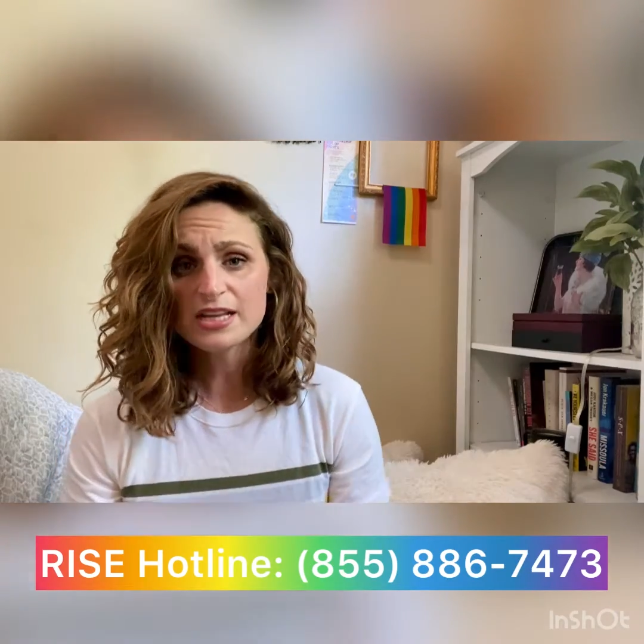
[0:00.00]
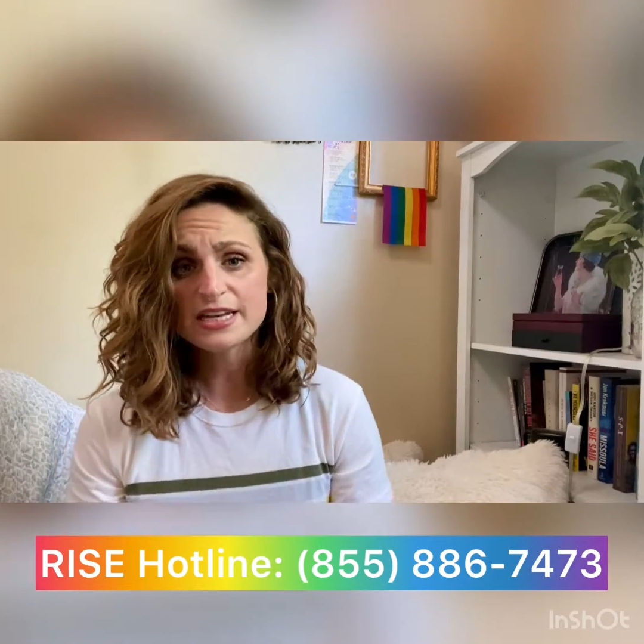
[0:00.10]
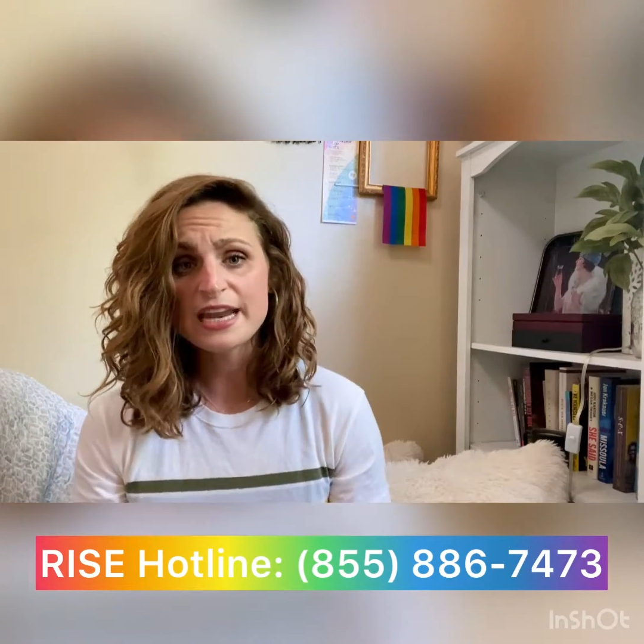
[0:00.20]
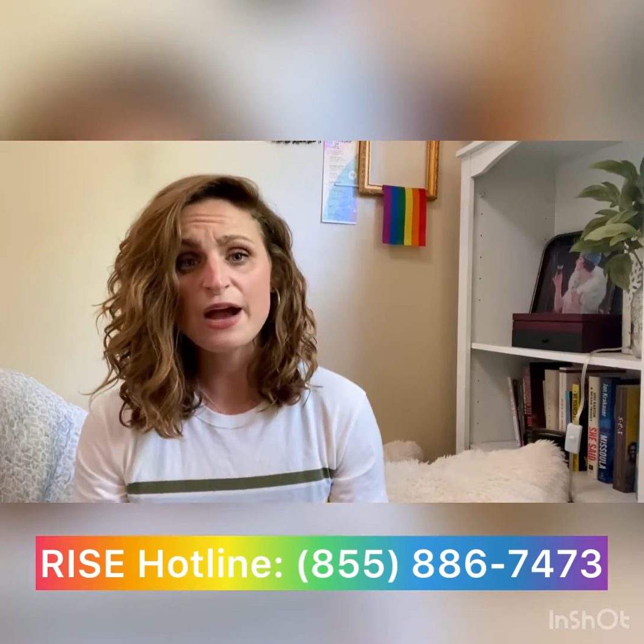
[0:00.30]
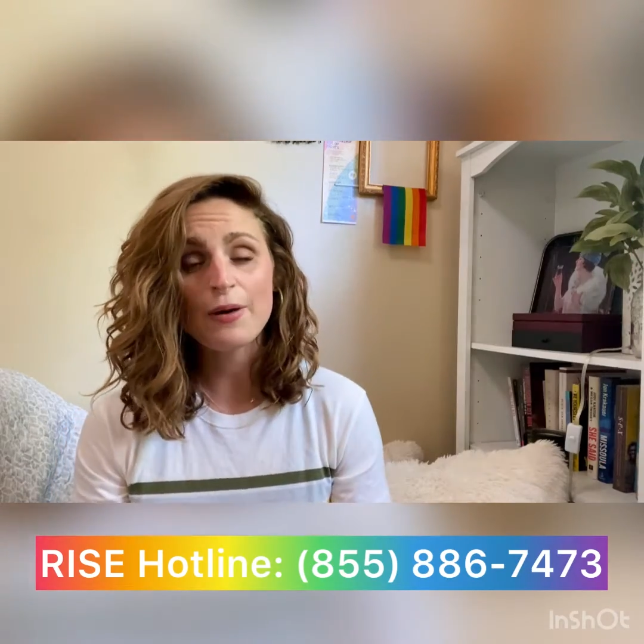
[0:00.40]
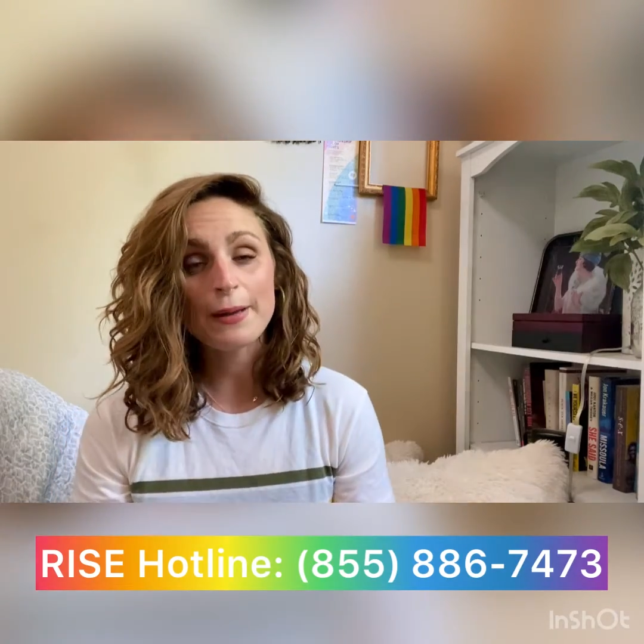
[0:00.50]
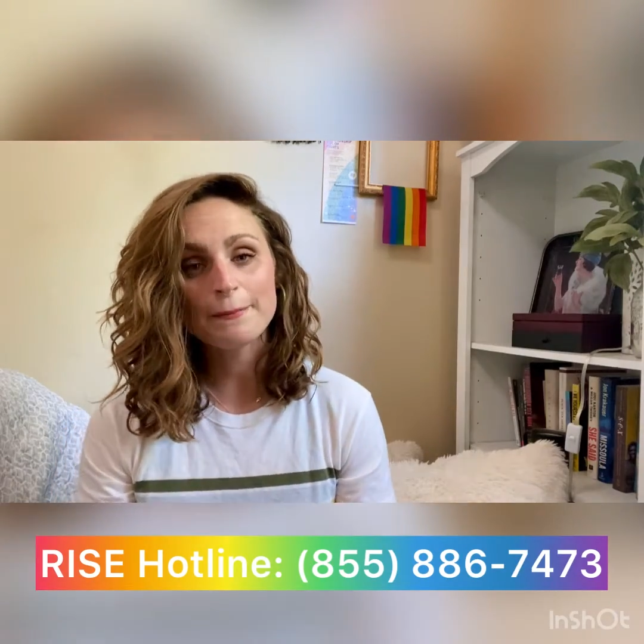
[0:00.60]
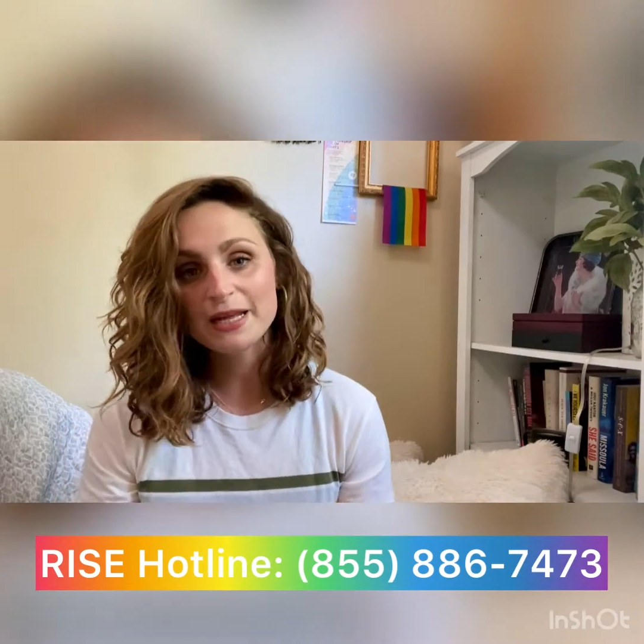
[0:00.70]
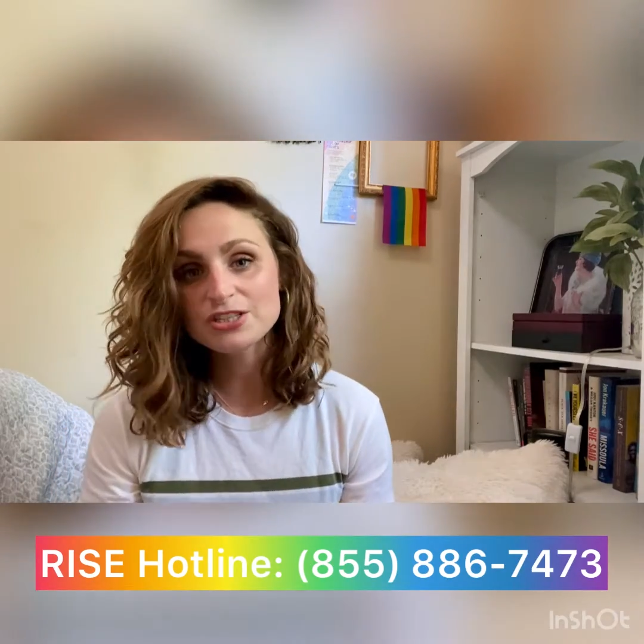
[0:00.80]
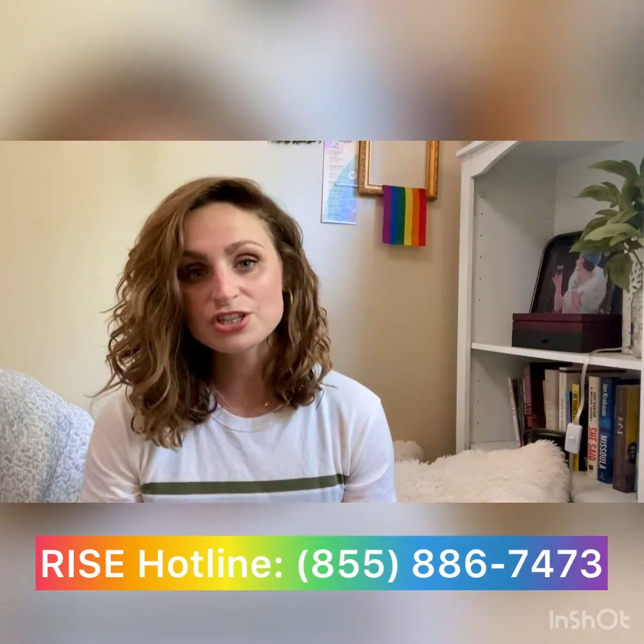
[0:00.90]
Now, I
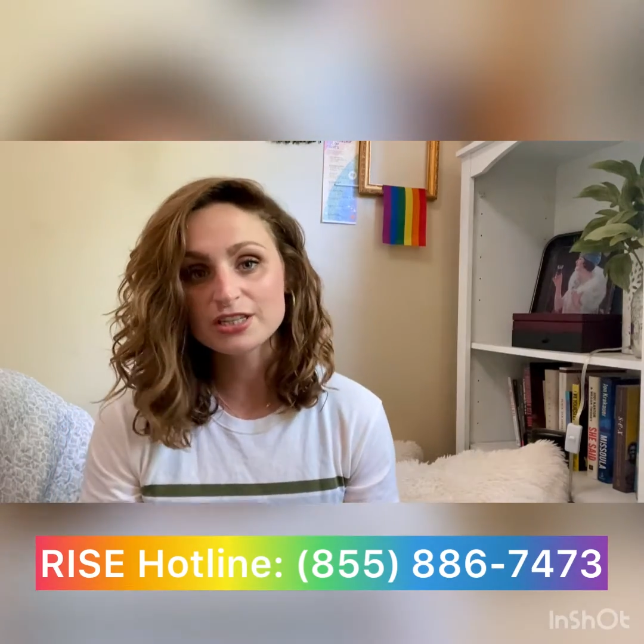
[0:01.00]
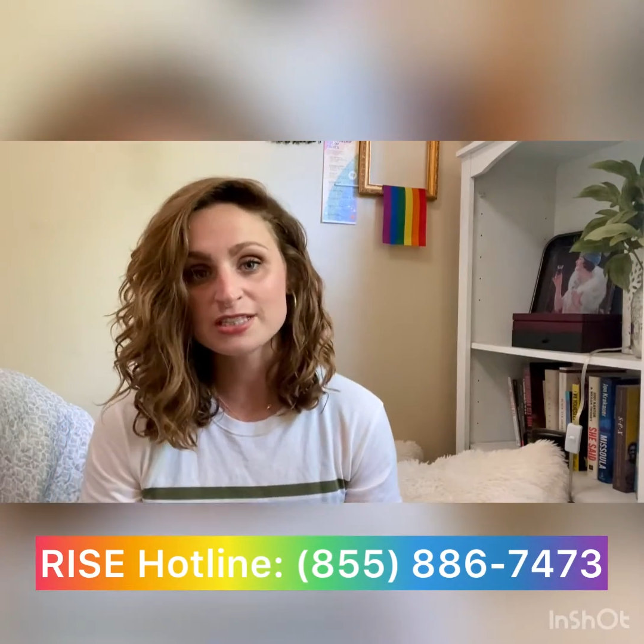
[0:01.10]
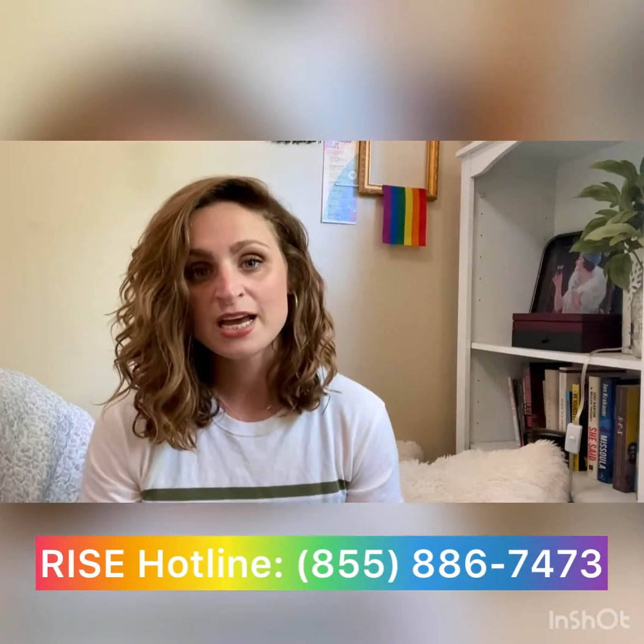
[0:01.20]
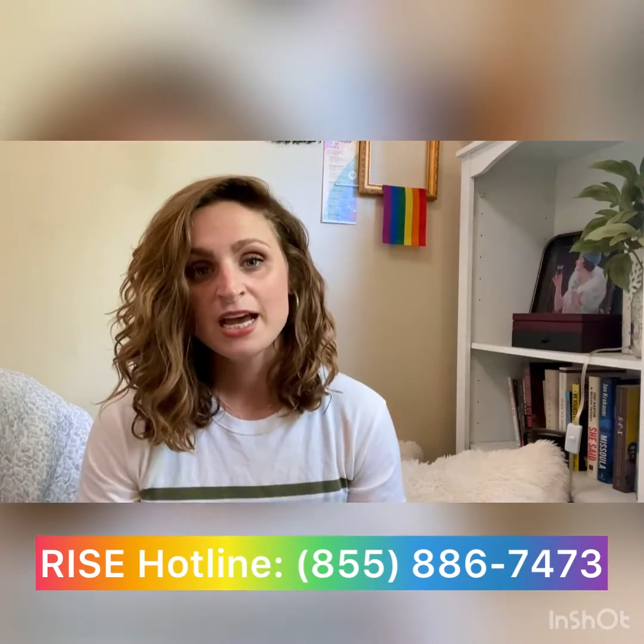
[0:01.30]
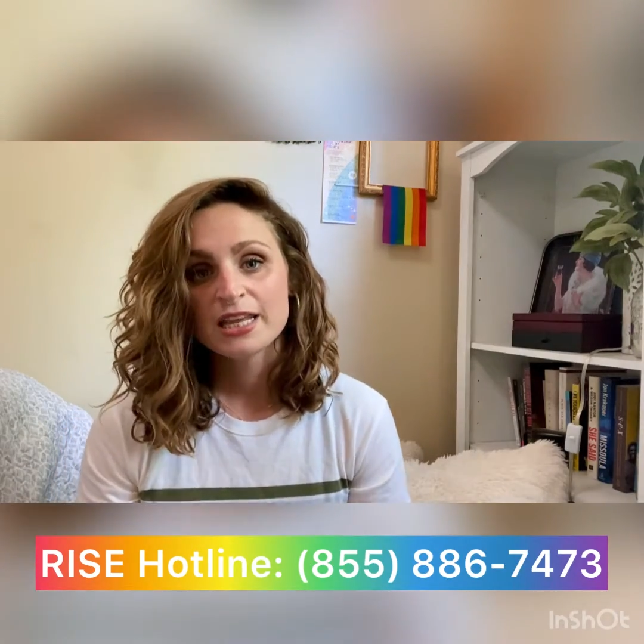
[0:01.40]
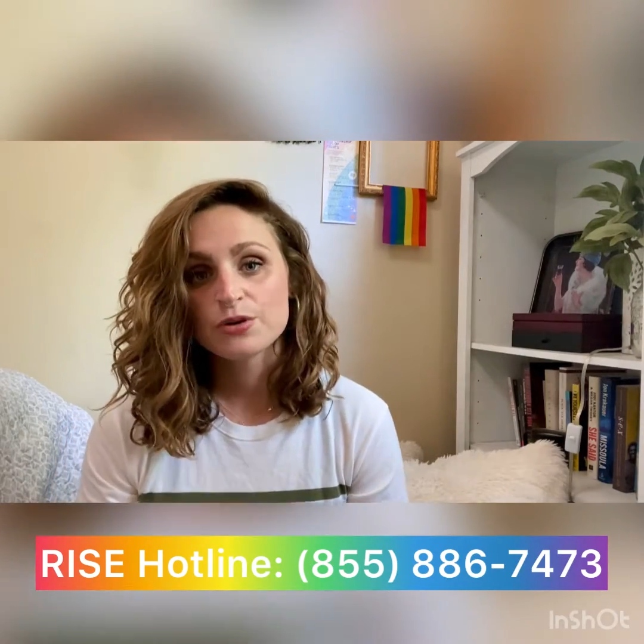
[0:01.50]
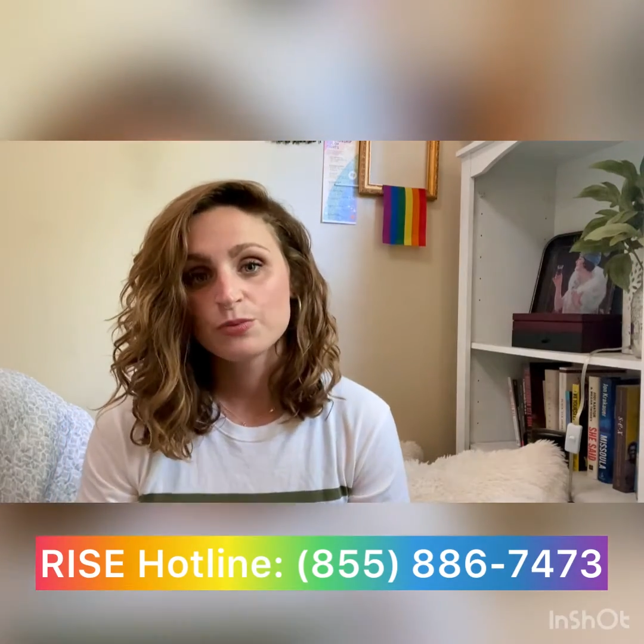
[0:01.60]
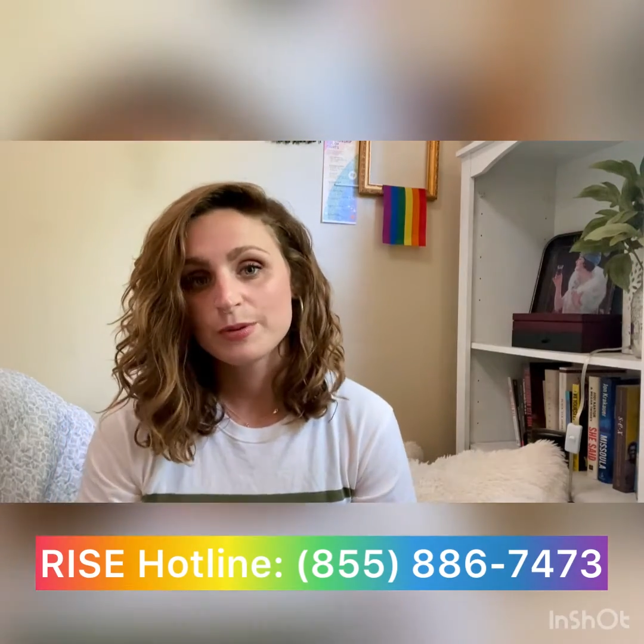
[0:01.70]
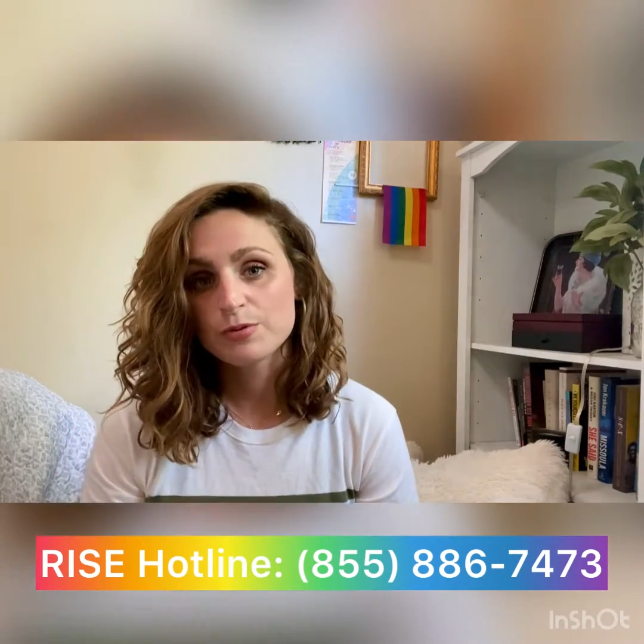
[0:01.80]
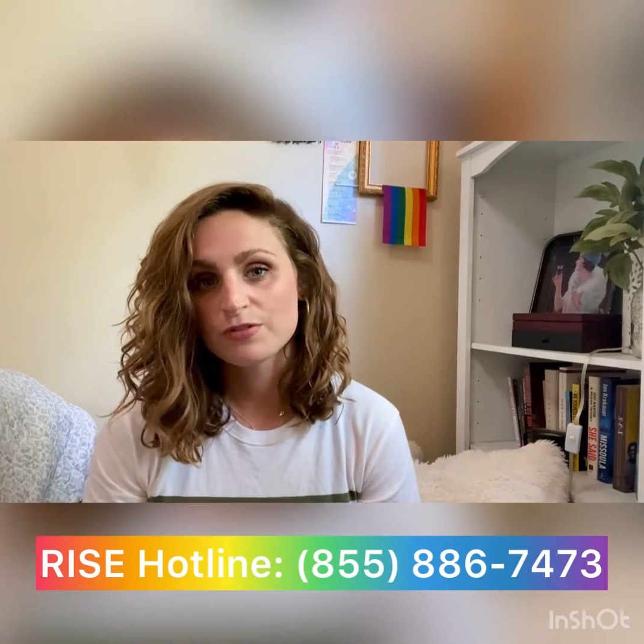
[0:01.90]
mentioned that
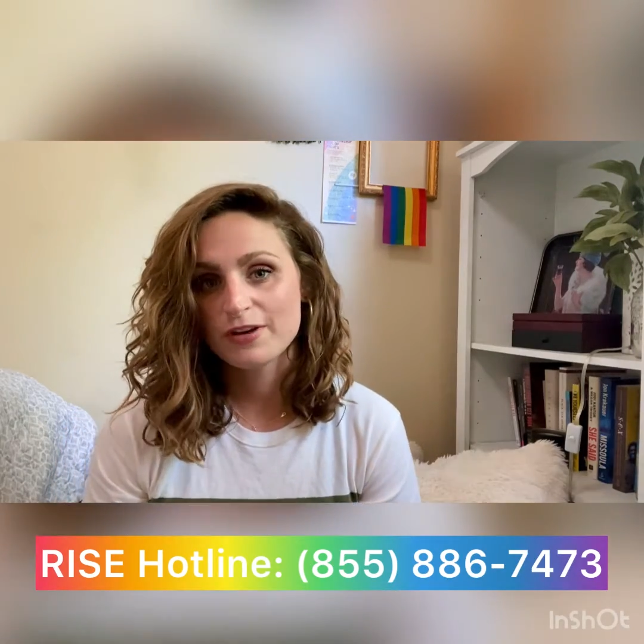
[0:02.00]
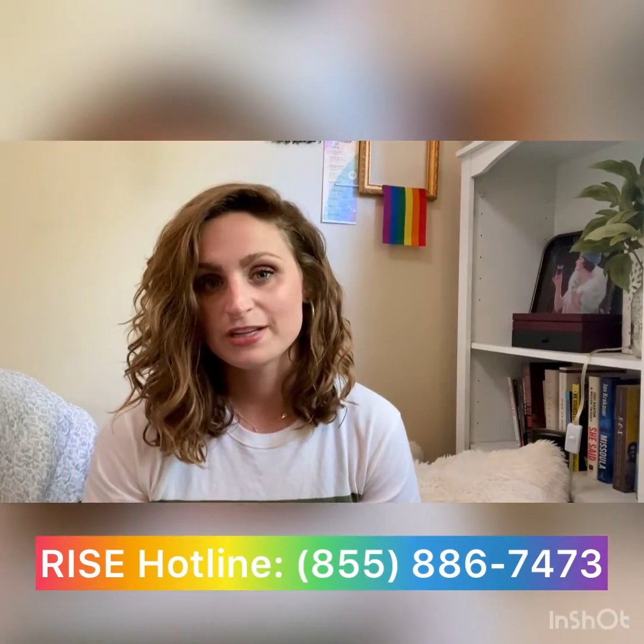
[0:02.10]
we provide